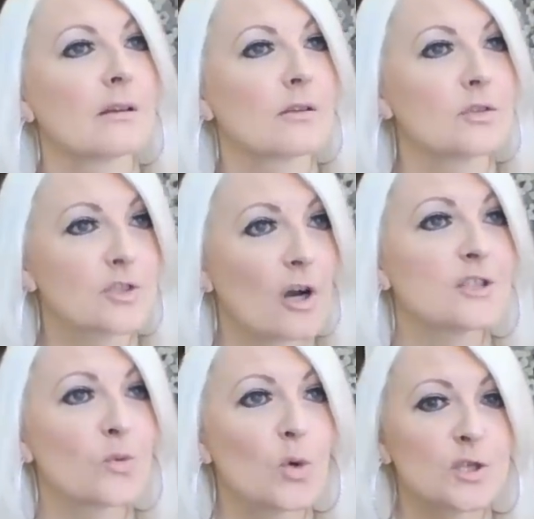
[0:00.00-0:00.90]
because
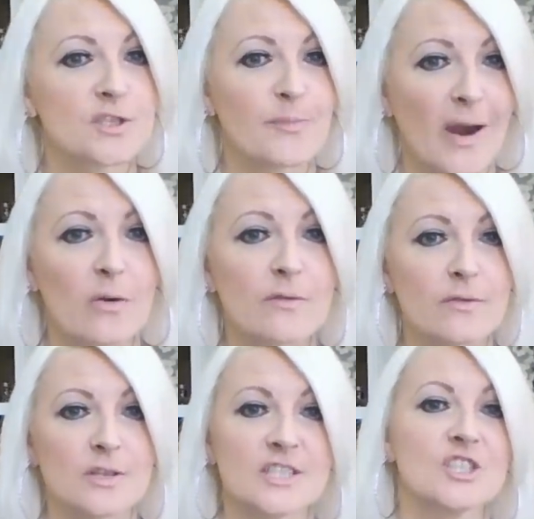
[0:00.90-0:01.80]
God's word is
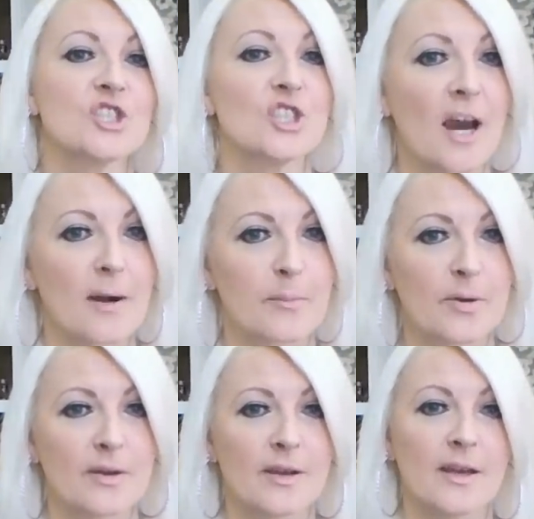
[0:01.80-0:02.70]
powerful, it's sharp,
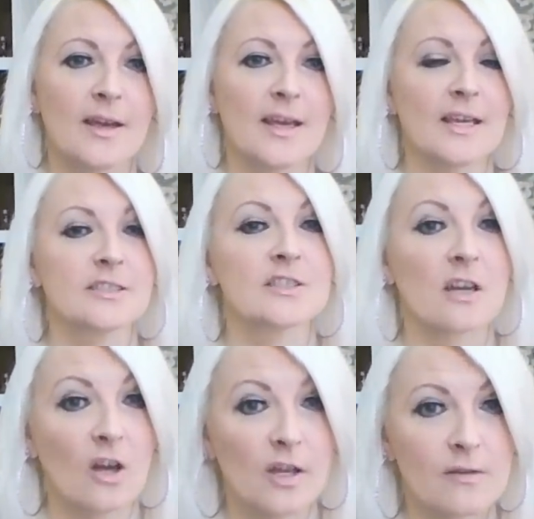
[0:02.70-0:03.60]
it's
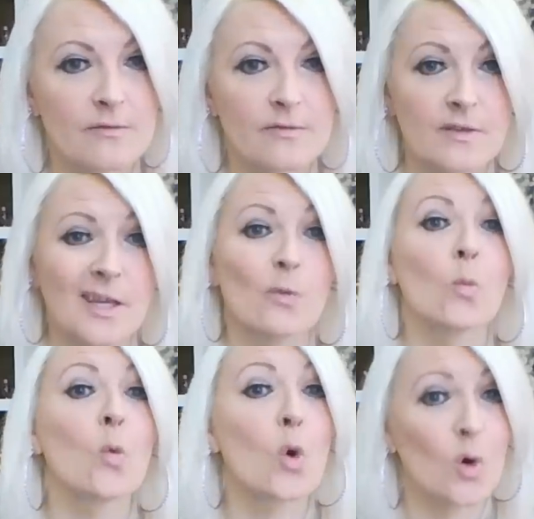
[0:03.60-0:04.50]
alive,
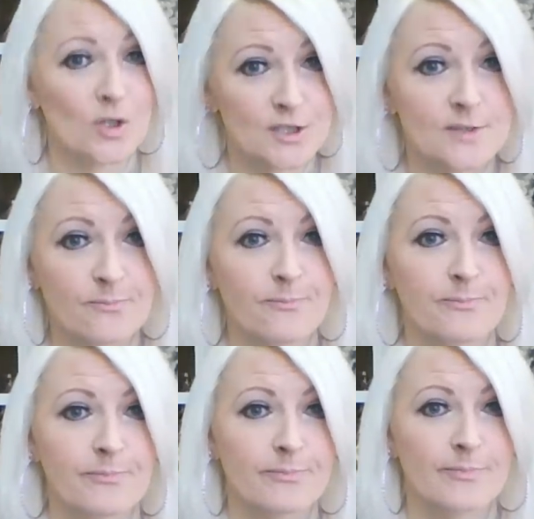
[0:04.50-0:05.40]
it works,
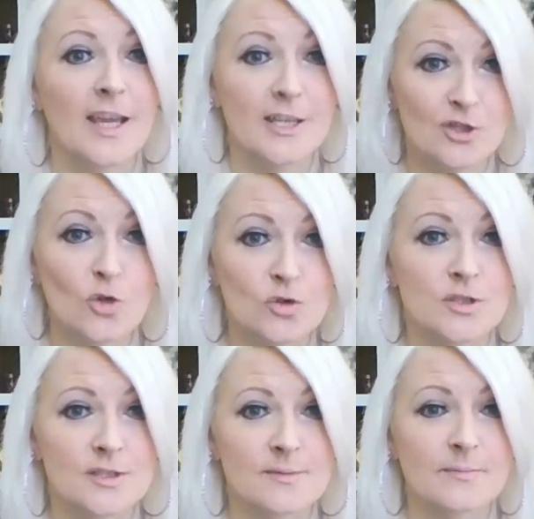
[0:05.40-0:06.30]
it
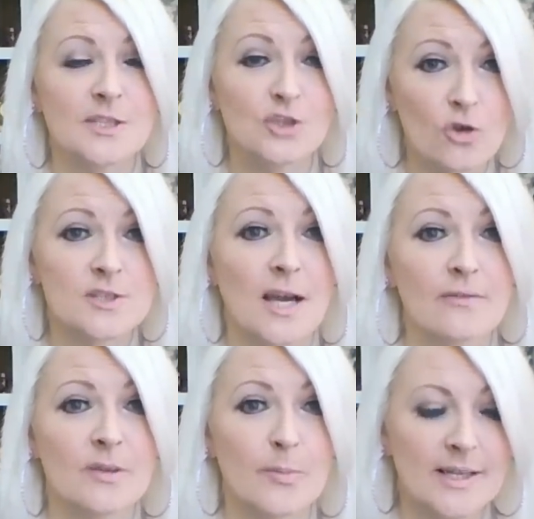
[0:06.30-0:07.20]
does. You just
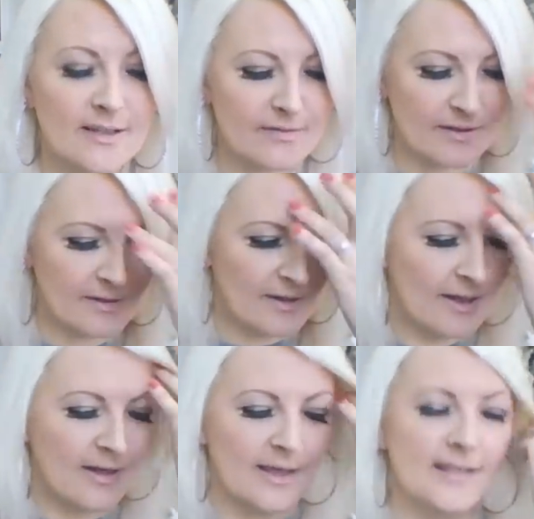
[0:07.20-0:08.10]
have to believe it.
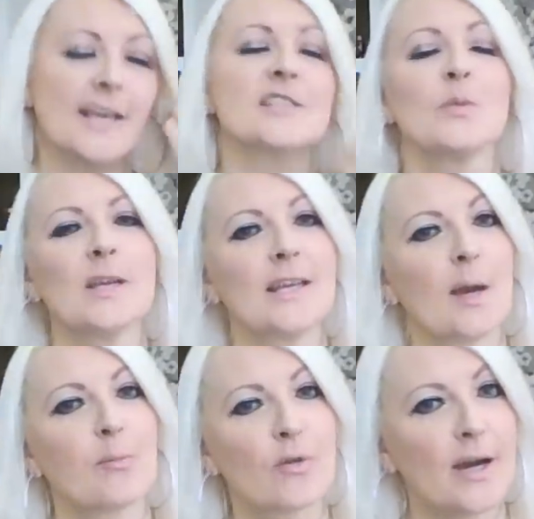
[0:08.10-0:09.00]
Yes, we can
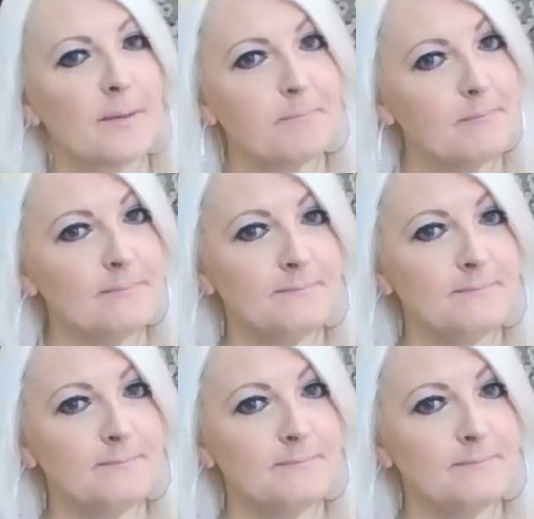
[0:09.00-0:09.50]
get prayer,